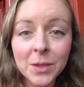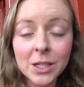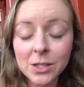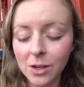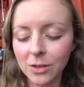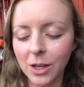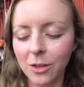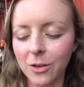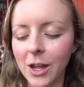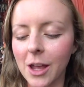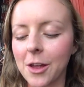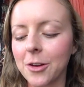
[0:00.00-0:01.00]
this, on the other
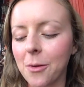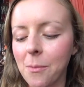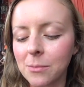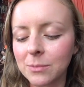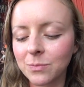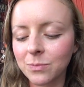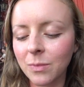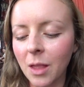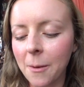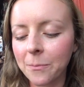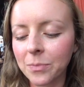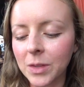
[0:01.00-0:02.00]
hand,
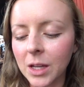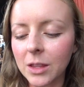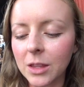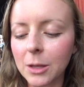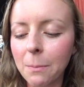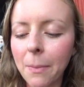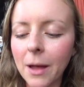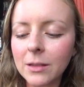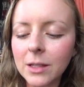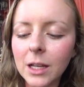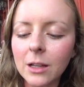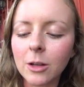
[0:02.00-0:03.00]
the
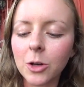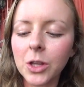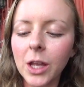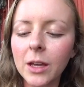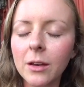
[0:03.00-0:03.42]
pan de lote.